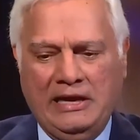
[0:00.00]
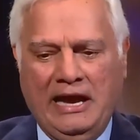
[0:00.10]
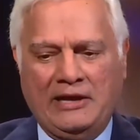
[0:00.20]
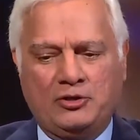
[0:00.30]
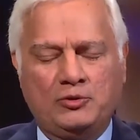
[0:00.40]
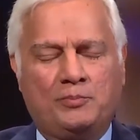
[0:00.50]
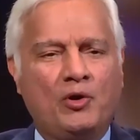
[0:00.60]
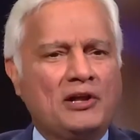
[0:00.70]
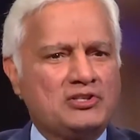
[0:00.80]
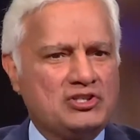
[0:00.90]
and who
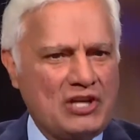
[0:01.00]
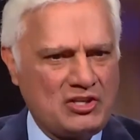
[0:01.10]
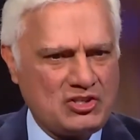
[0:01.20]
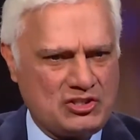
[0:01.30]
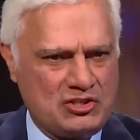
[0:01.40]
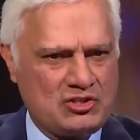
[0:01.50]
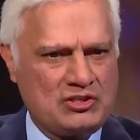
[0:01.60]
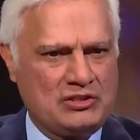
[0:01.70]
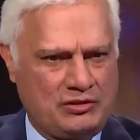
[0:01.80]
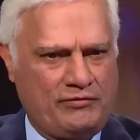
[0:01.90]
brought justice into